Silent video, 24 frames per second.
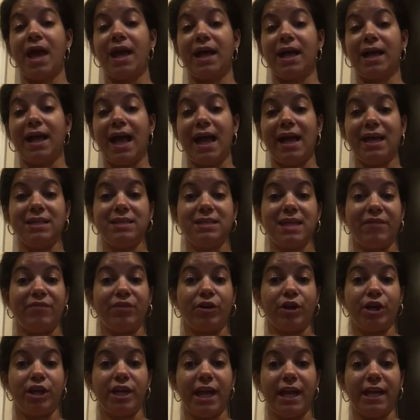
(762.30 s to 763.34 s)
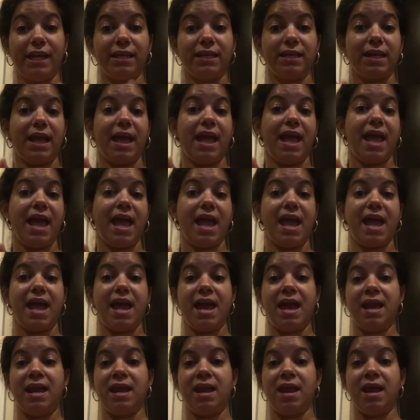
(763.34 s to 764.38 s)
guys, have a good night,
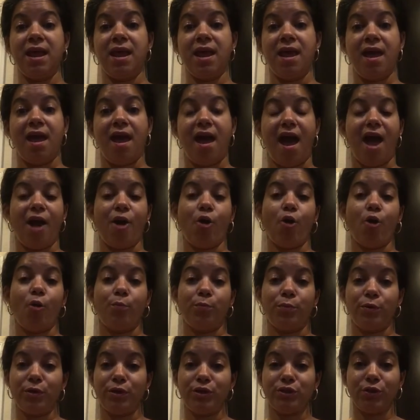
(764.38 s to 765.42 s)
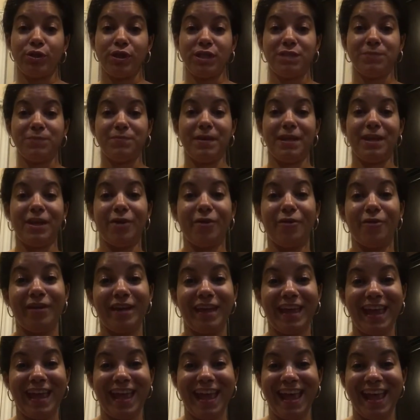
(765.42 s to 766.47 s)
and I hope you enjoy this video,
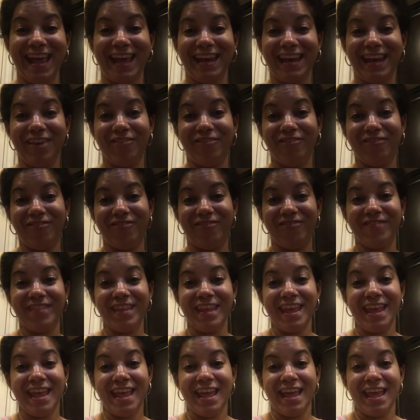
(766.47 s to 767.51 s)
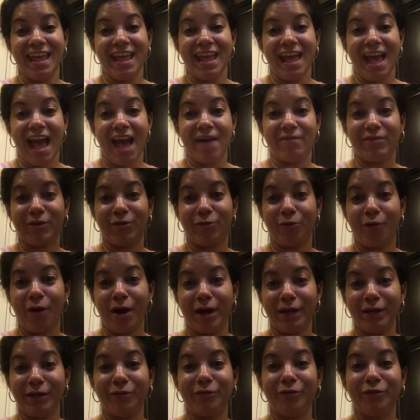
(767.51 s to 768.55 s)
and have a
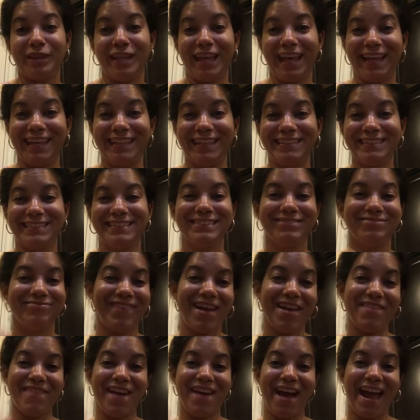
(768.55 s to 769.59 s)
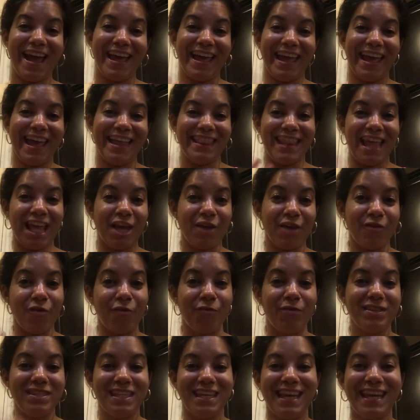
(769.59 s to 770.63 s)
wonderful day. Bye bye, and thank you for
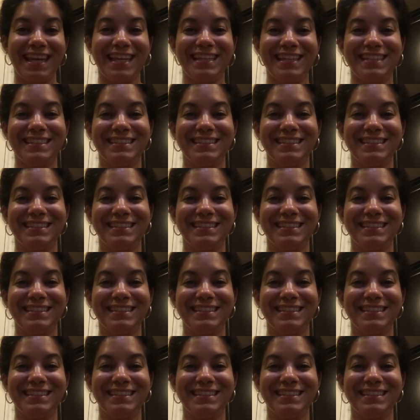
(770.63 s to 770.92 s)
visiting.